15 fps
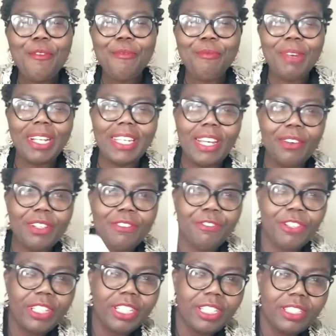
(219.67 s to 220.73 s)
but that was
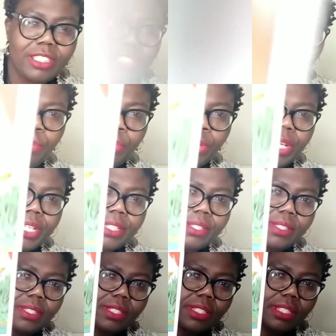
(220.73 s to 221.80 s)
for the
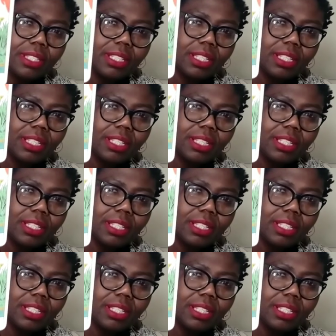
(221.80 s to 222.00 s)
temperance